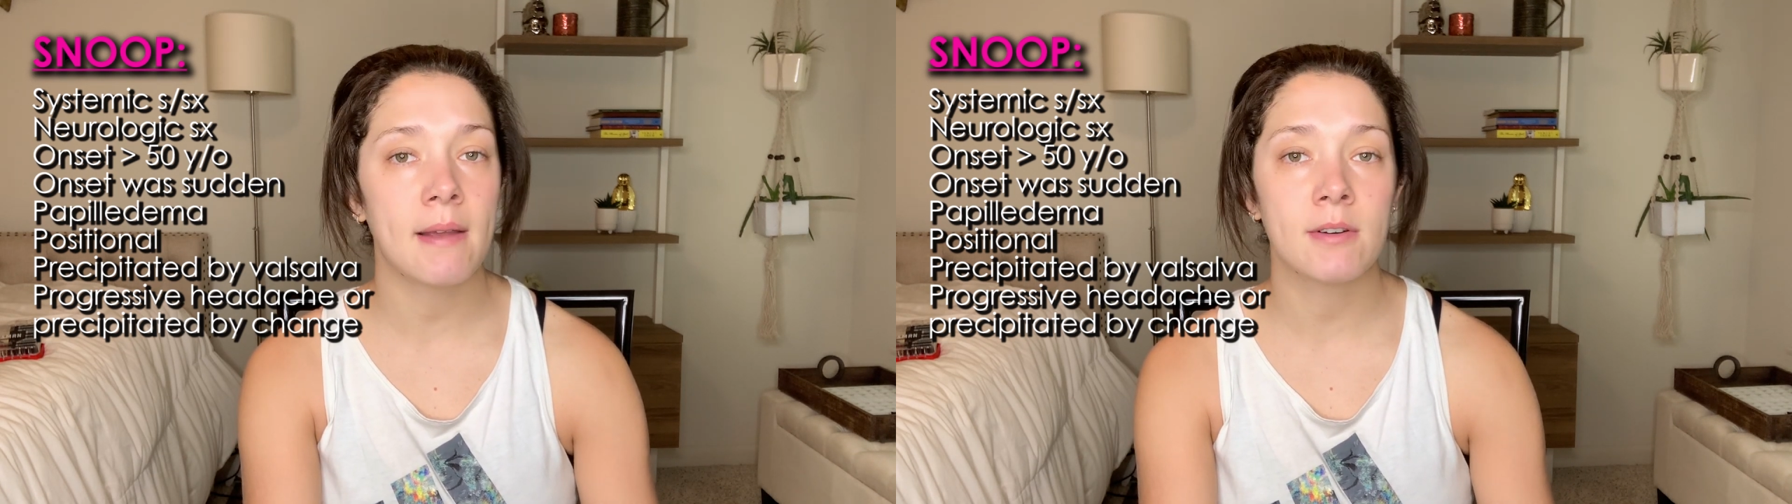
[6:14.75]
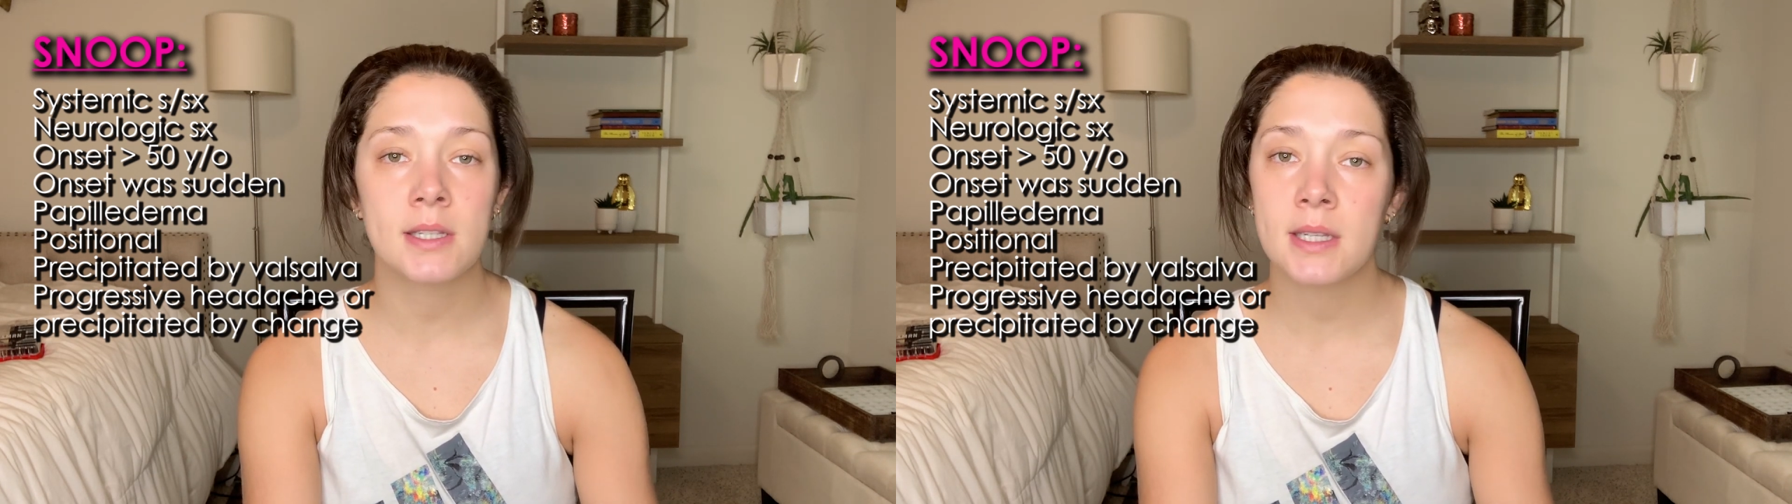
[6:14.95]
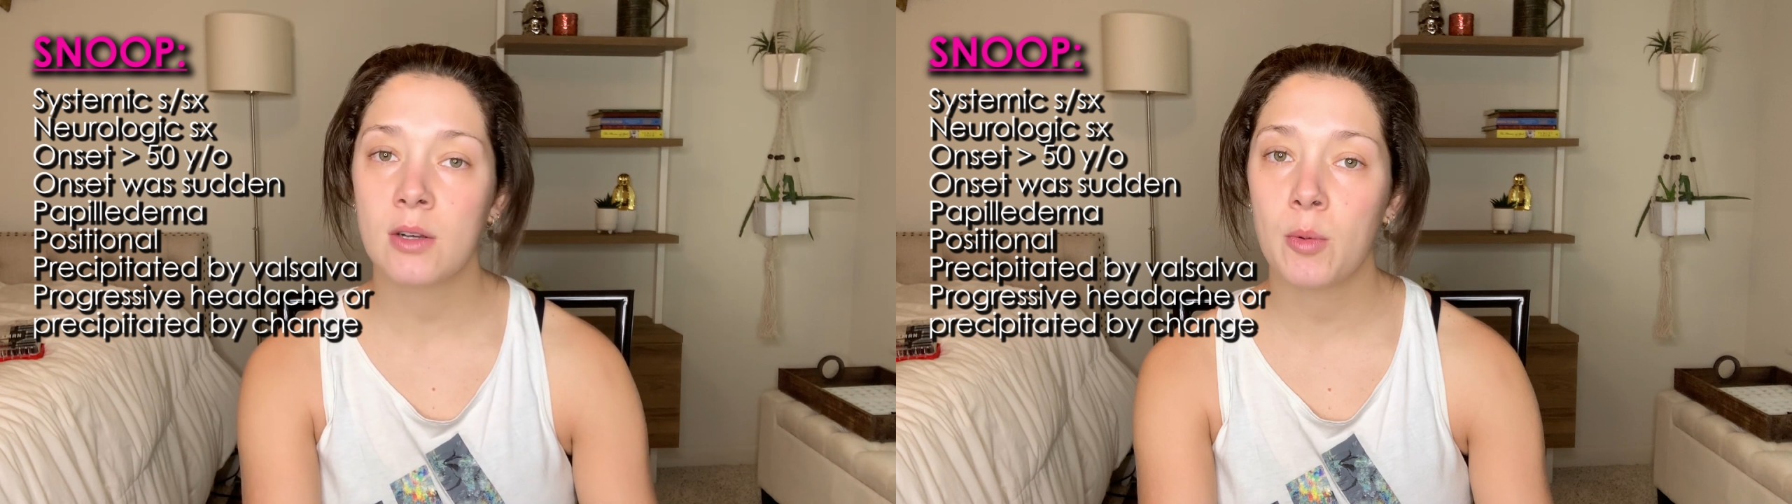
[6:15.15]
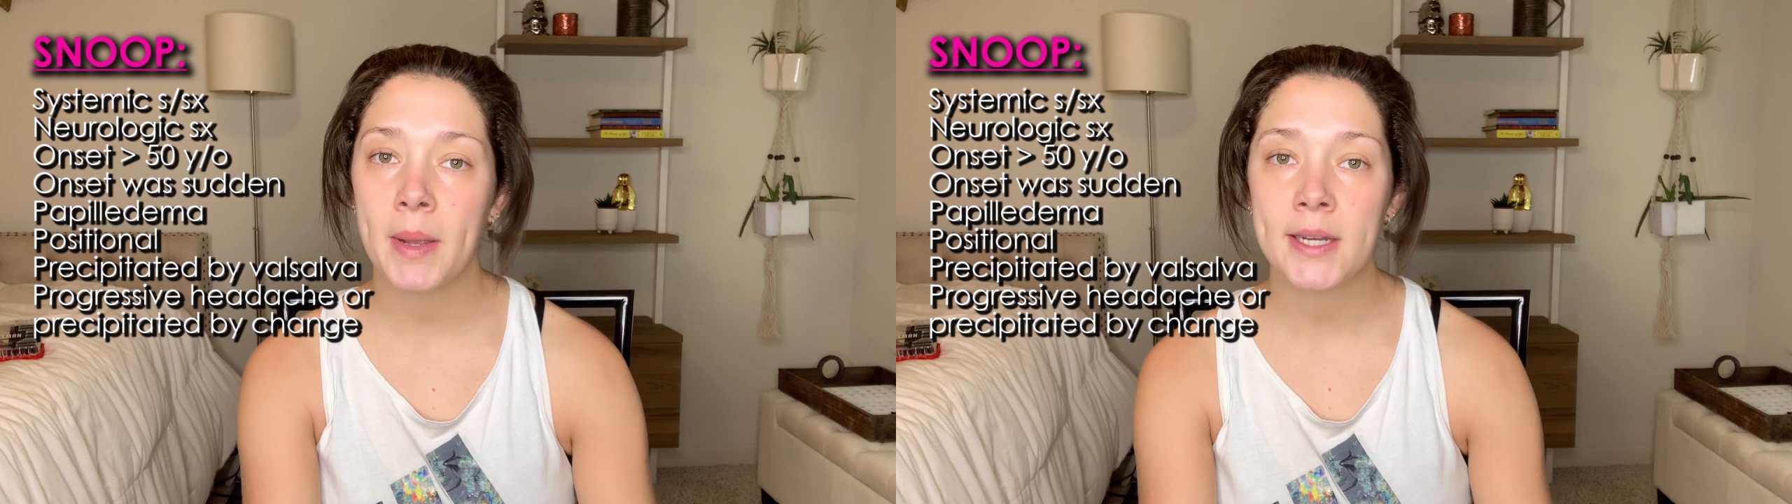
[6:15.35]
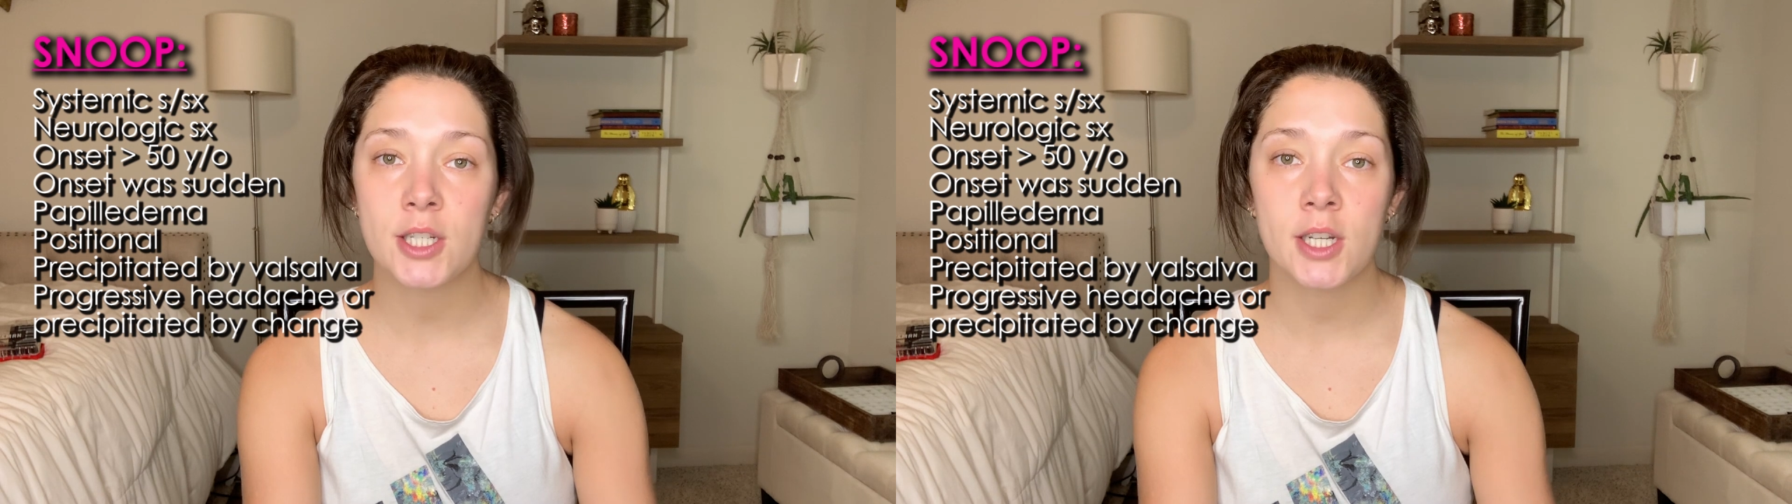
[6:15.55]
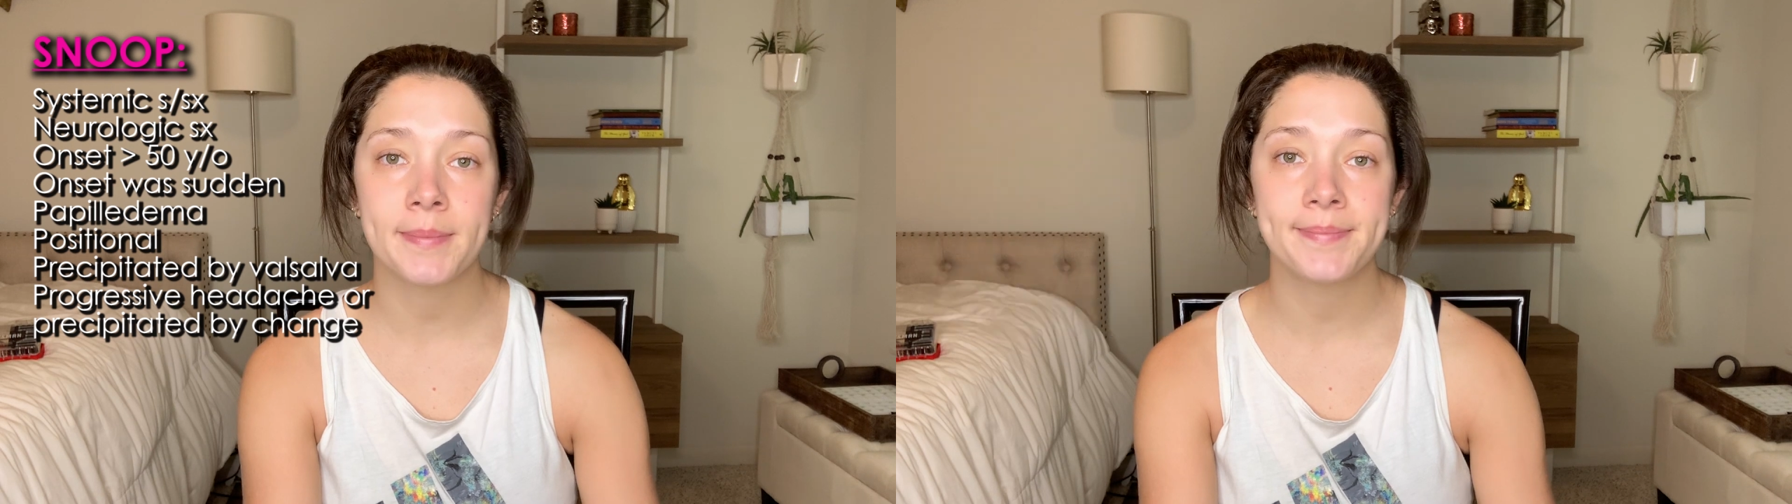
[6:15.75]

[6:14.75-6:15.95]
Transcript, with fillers: every single patient.